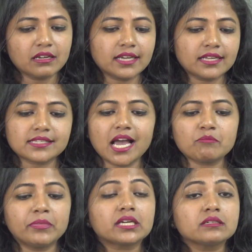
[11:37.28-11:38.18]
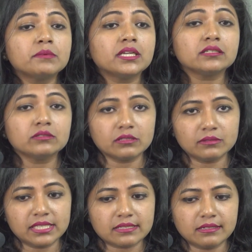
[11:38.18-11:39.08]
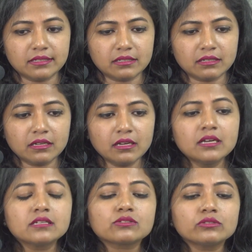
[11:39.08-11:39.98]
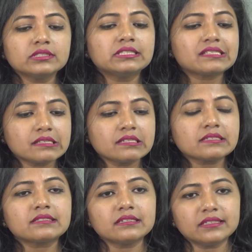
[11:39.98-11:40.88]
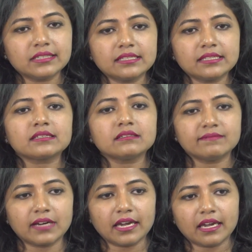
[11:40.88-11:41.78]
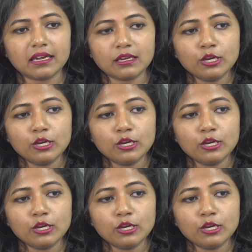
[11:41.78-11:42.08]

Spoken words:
It's applicable universally. So this is the reason why